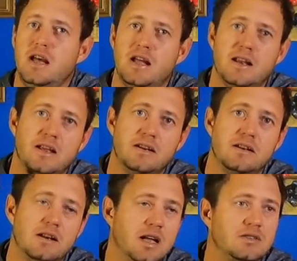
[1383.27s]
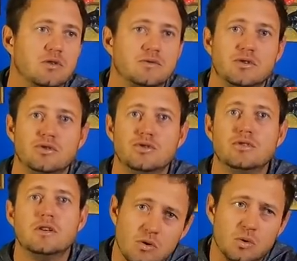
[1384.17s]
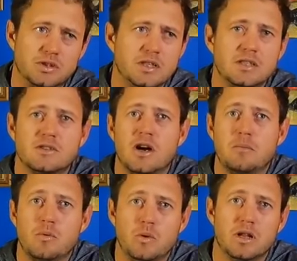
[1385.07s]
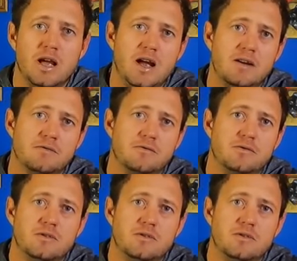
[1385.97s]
and then late afternoon or dinner time, we'll have